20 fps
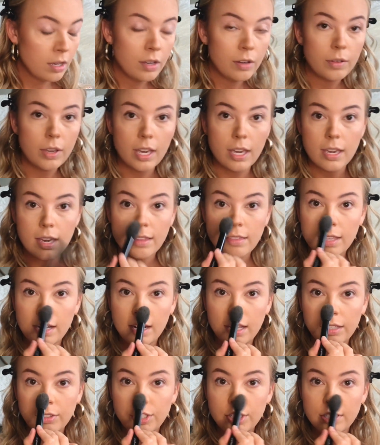Okay, and then
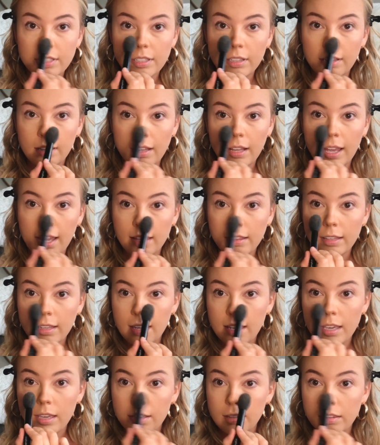I'll just lightly
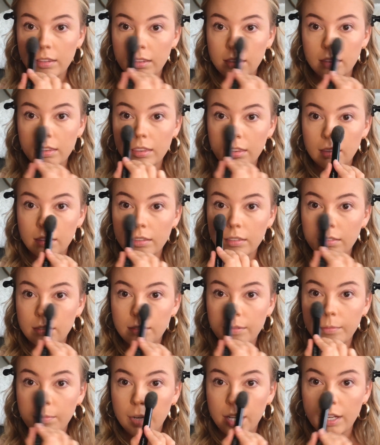hit
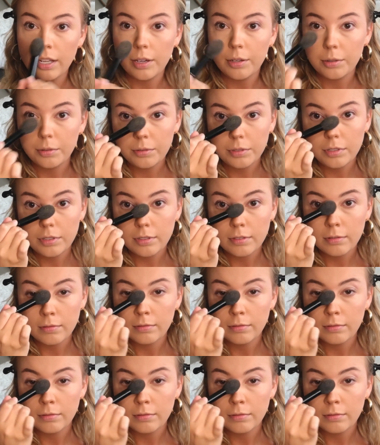my nose.